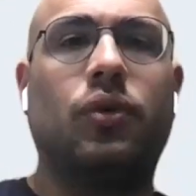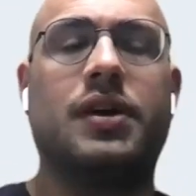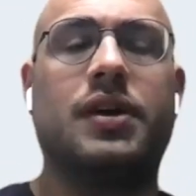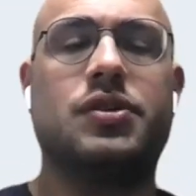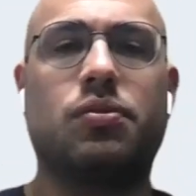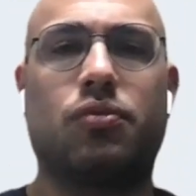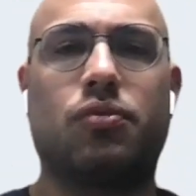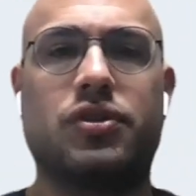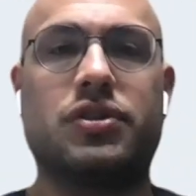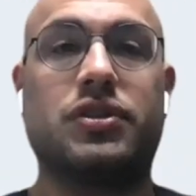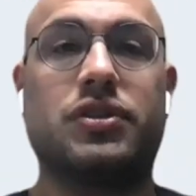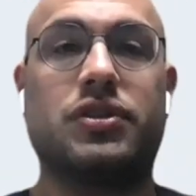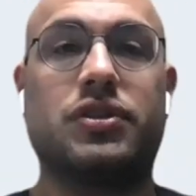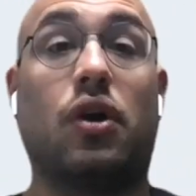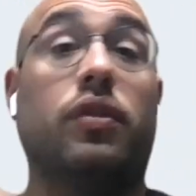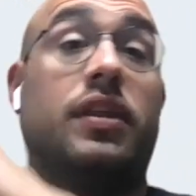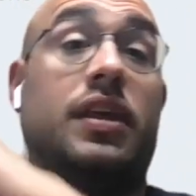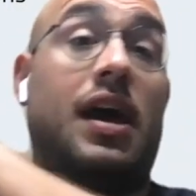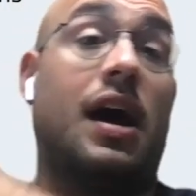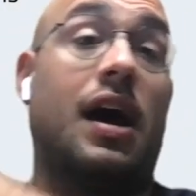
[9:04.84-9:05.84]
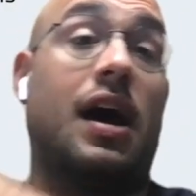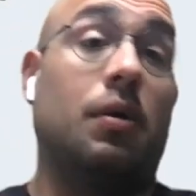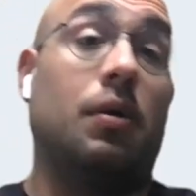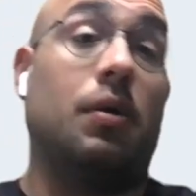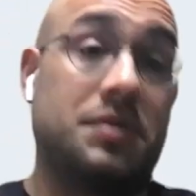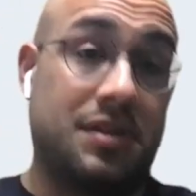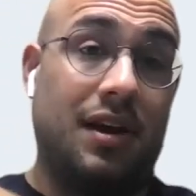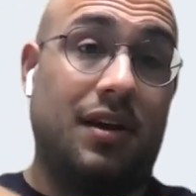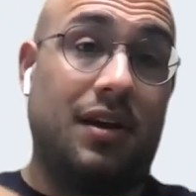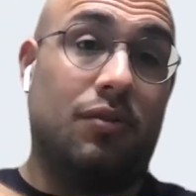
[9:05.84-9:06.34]
out to customers on the
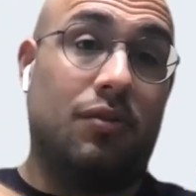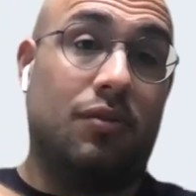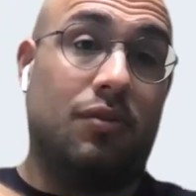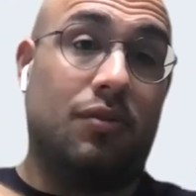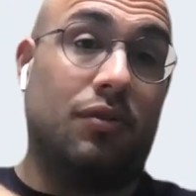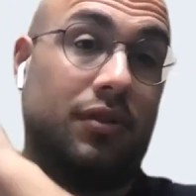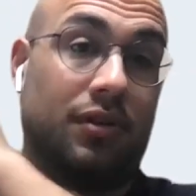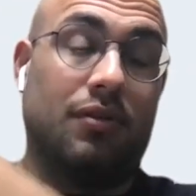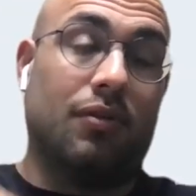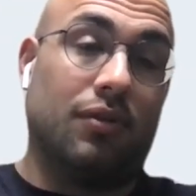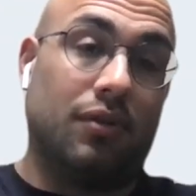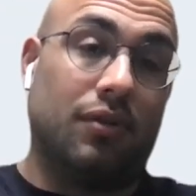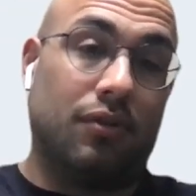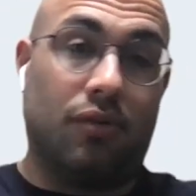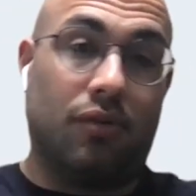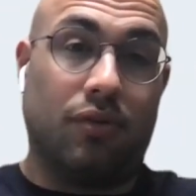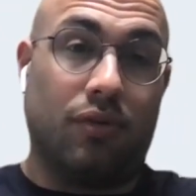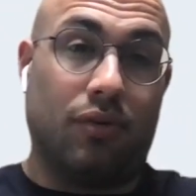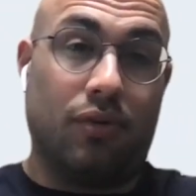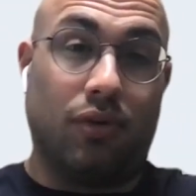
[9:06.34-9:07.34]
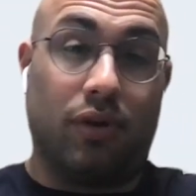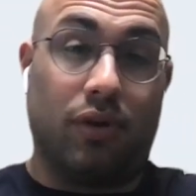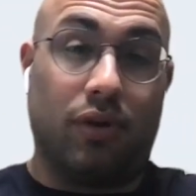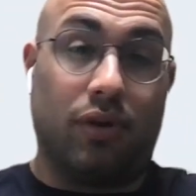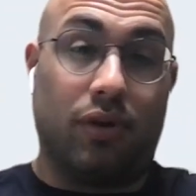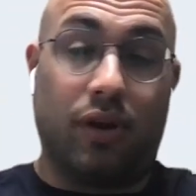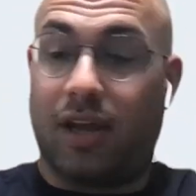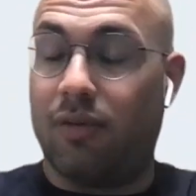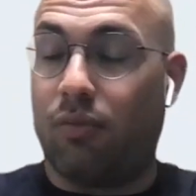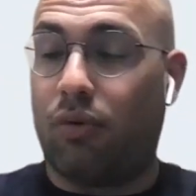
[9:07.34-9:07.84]
outside, in the
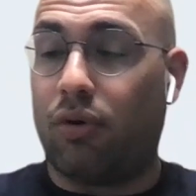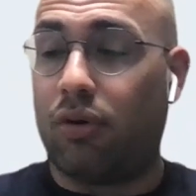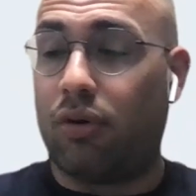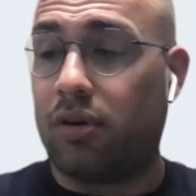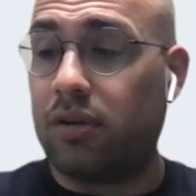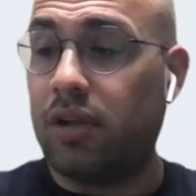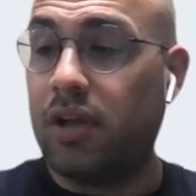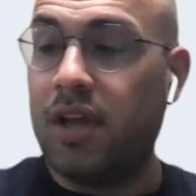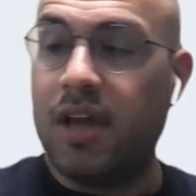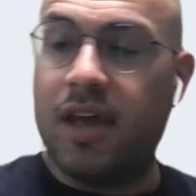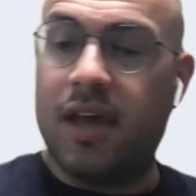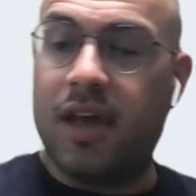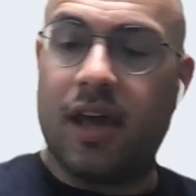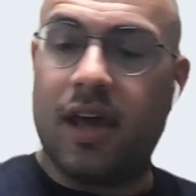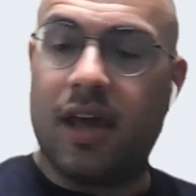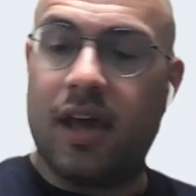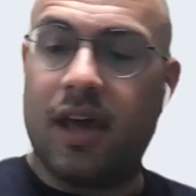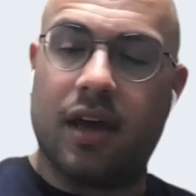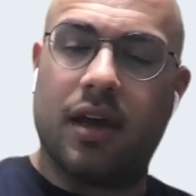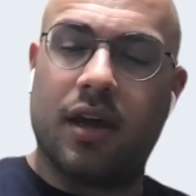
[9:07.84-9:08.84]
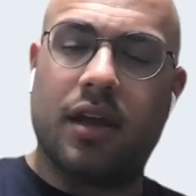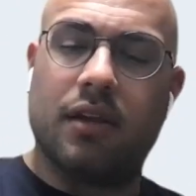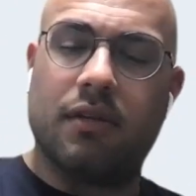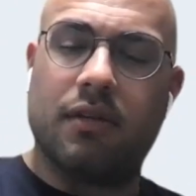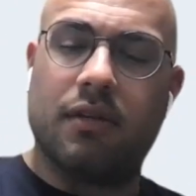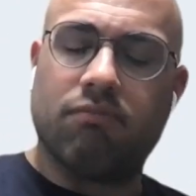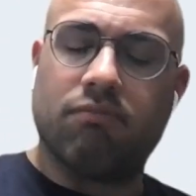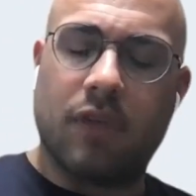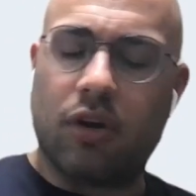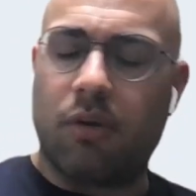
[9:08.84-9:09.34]
world,
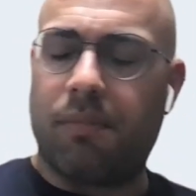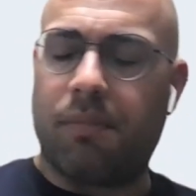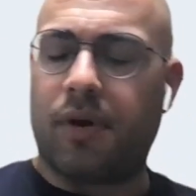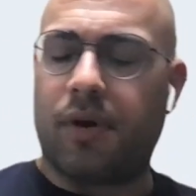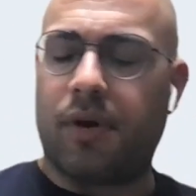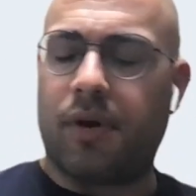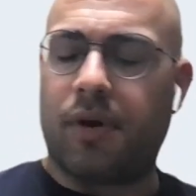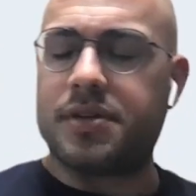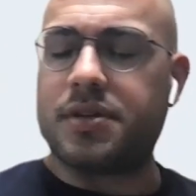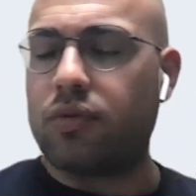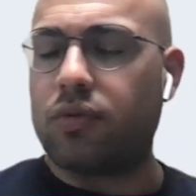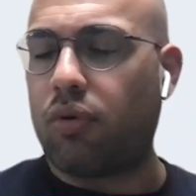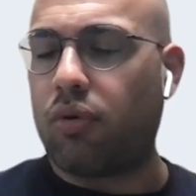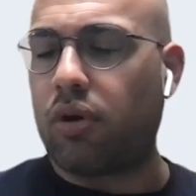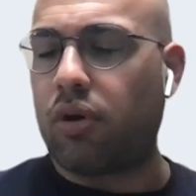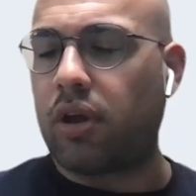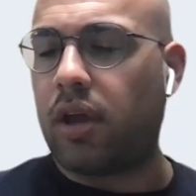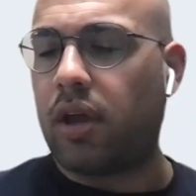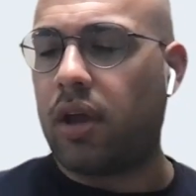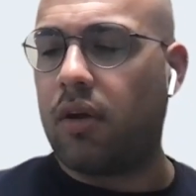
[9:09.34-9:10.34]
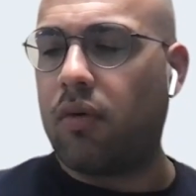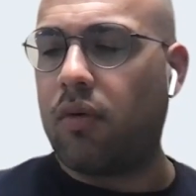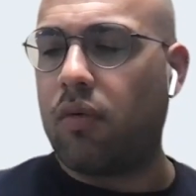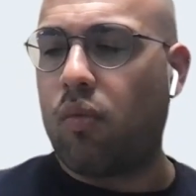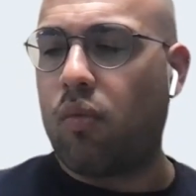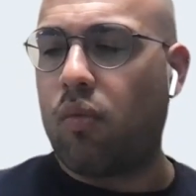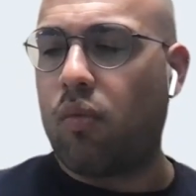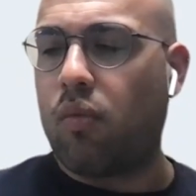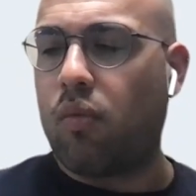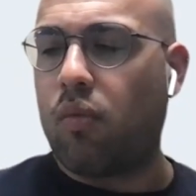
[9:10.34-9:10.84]
in comparison to
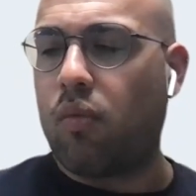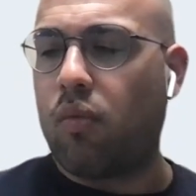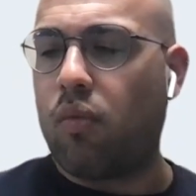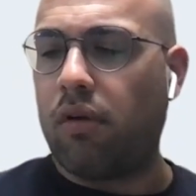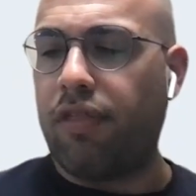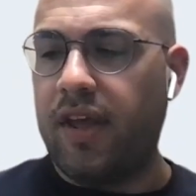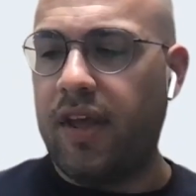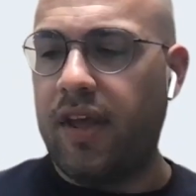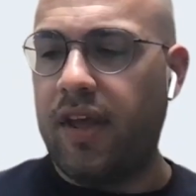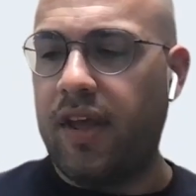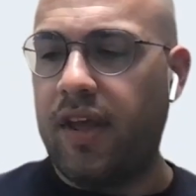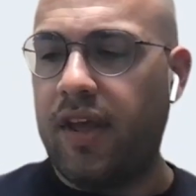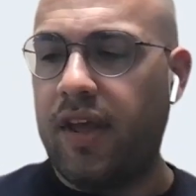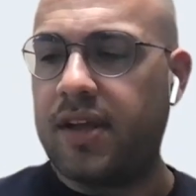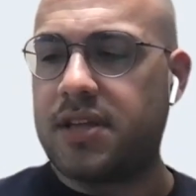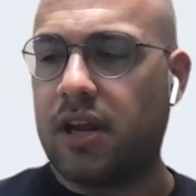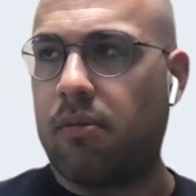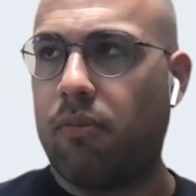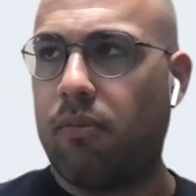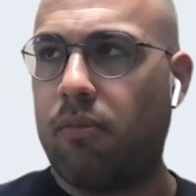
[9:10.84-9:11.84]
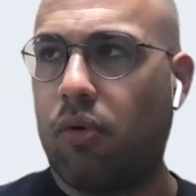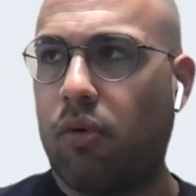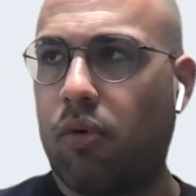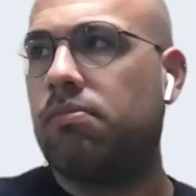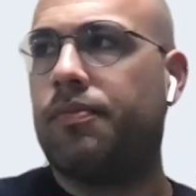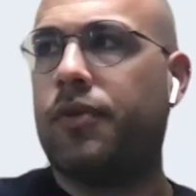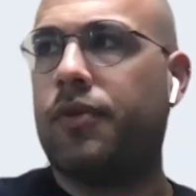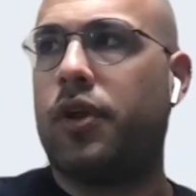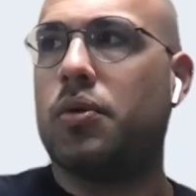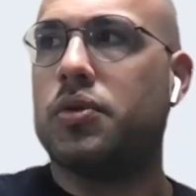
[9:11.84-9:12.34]
working on things that
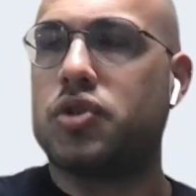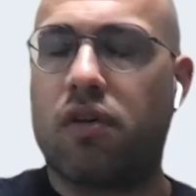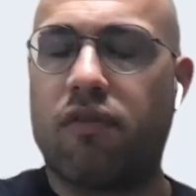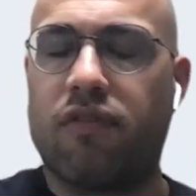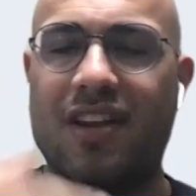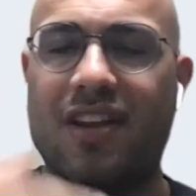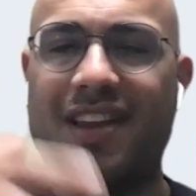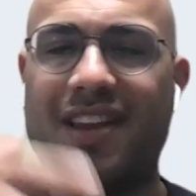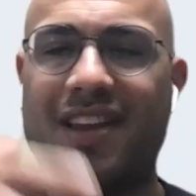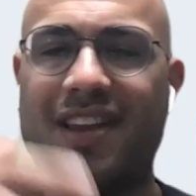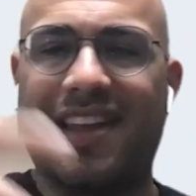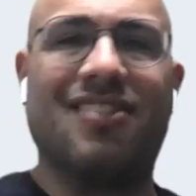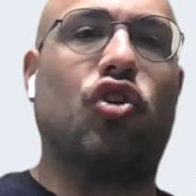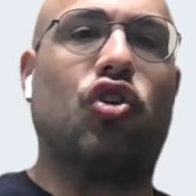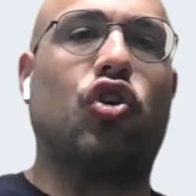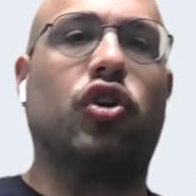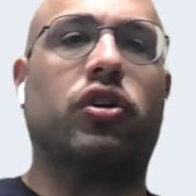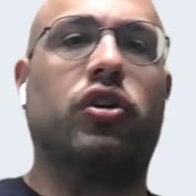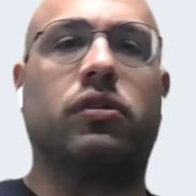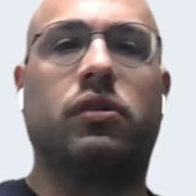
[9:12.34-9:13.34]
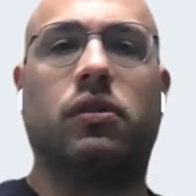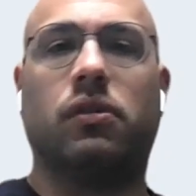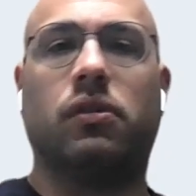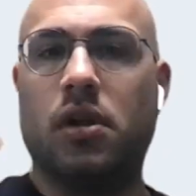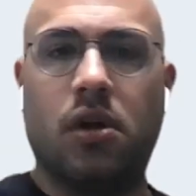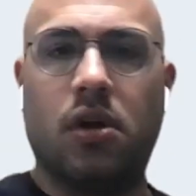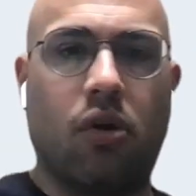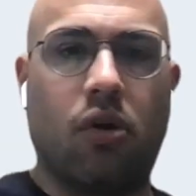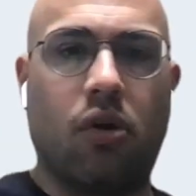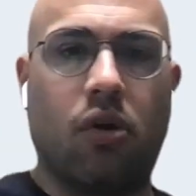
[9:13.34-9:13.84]
are more, serving the
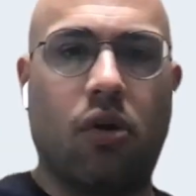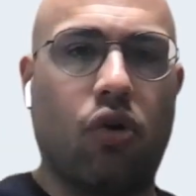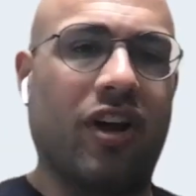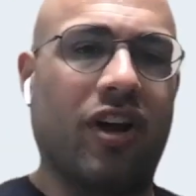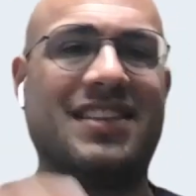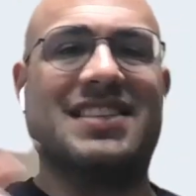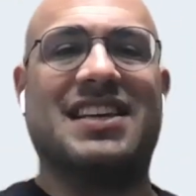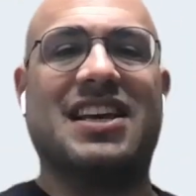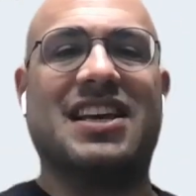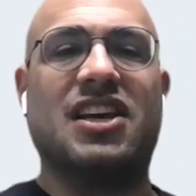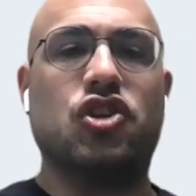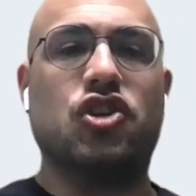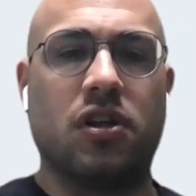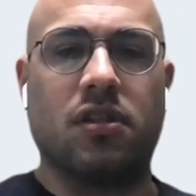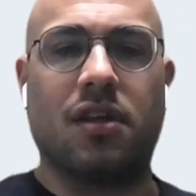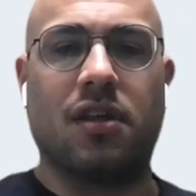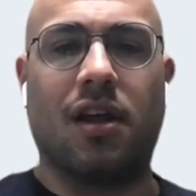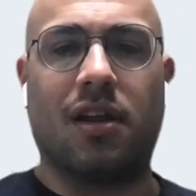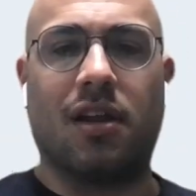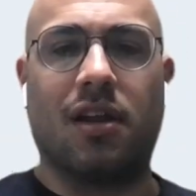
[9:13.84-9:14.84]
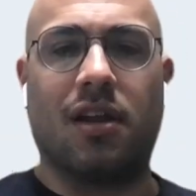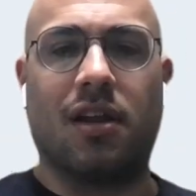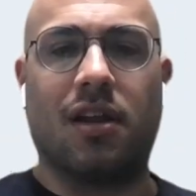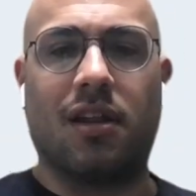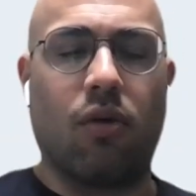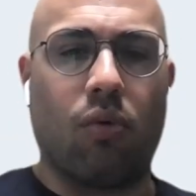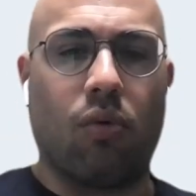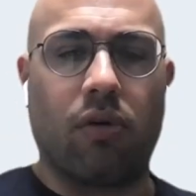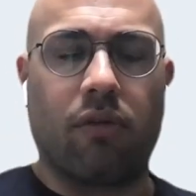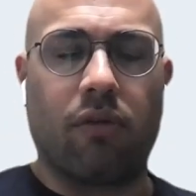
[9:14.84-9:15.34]
internal organization
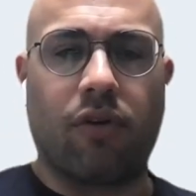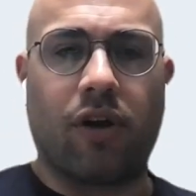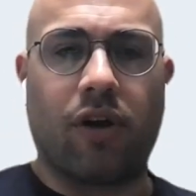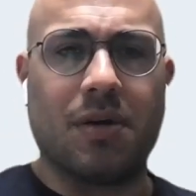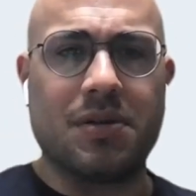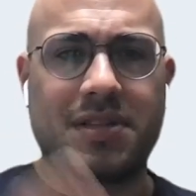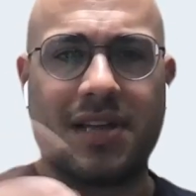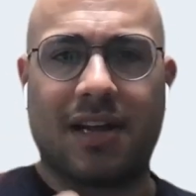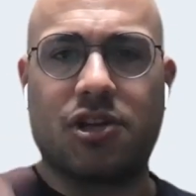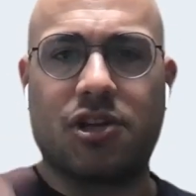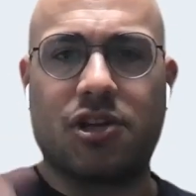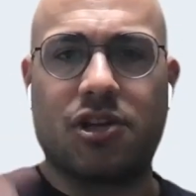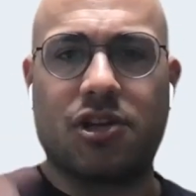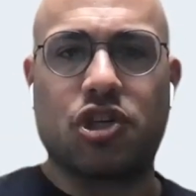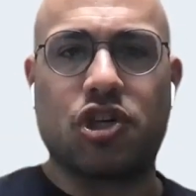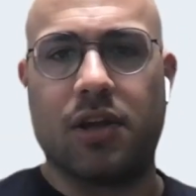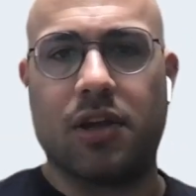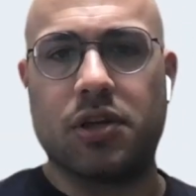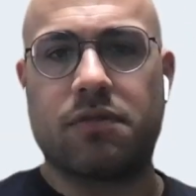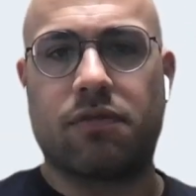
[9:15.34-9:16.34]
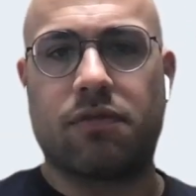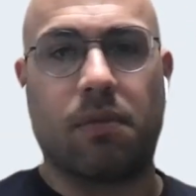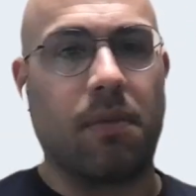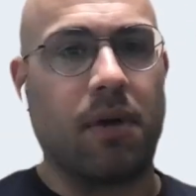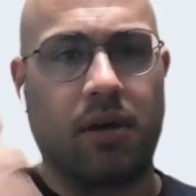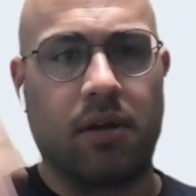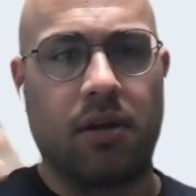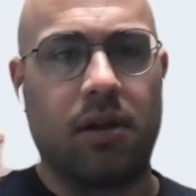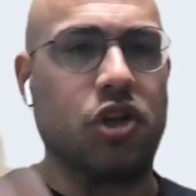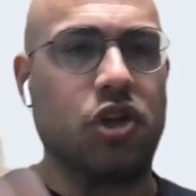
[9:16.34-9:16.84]
that you work for? How's that
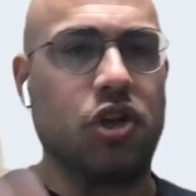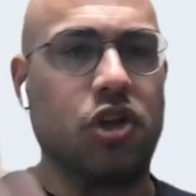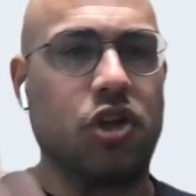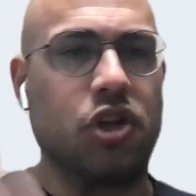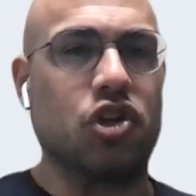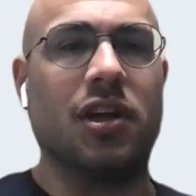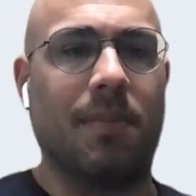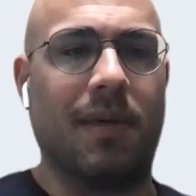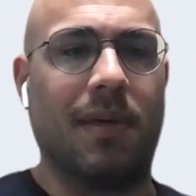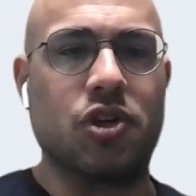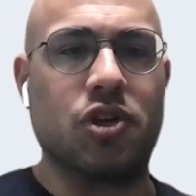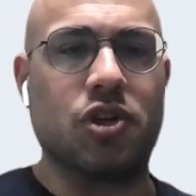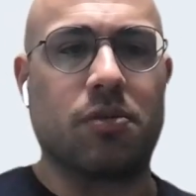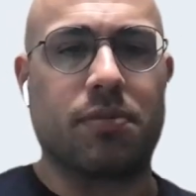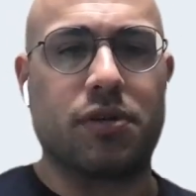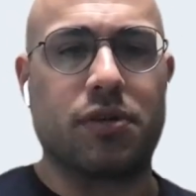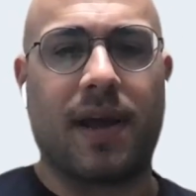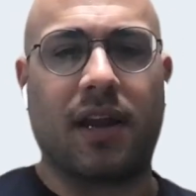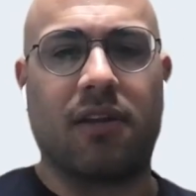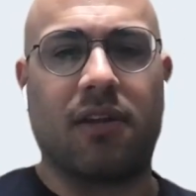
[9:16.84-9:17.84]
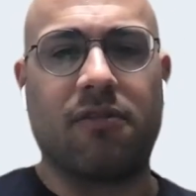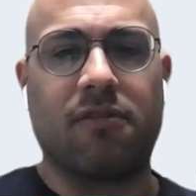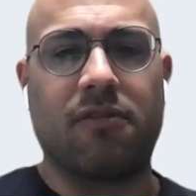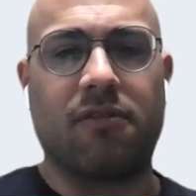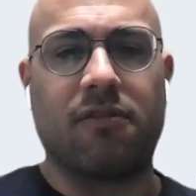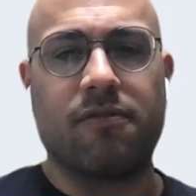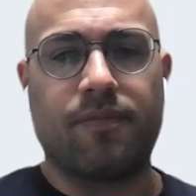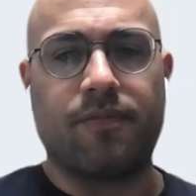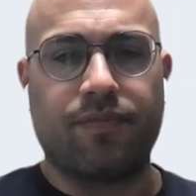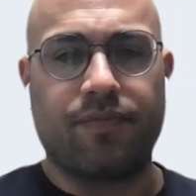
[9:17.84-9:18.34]
changed from an engineering manager
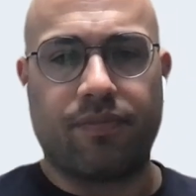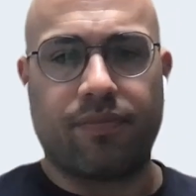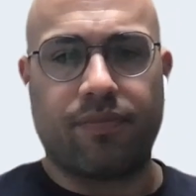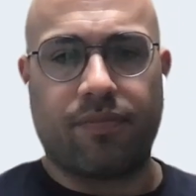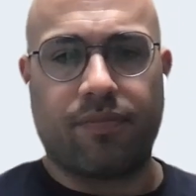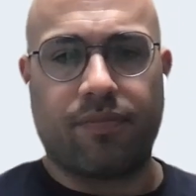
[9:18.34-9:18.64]
perspective?